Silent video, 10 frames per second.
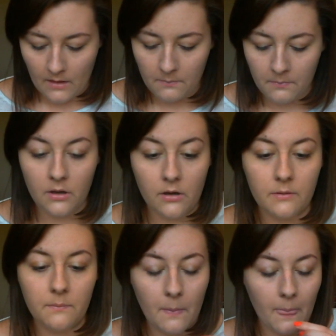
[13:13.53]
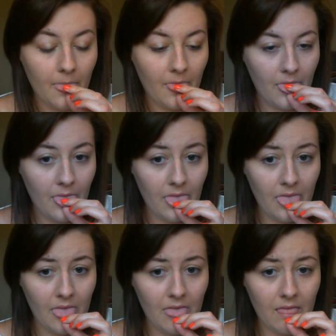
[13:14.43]
put
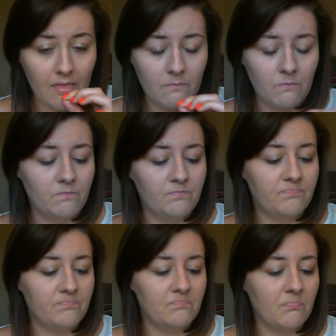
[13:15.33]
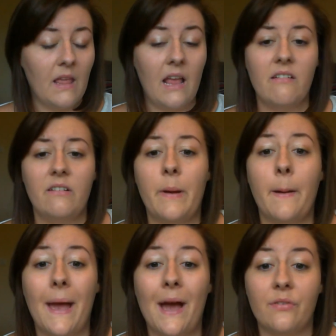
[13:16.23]
here in my
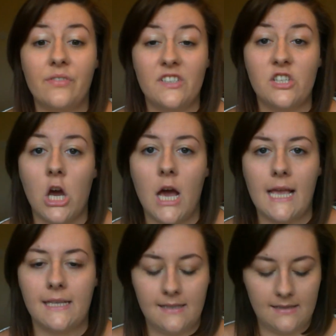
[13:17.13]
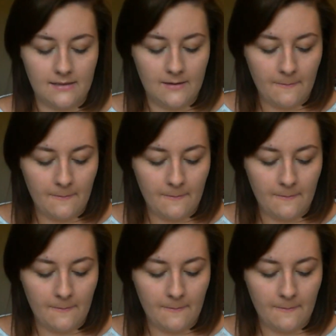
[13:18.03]
mouth, nice,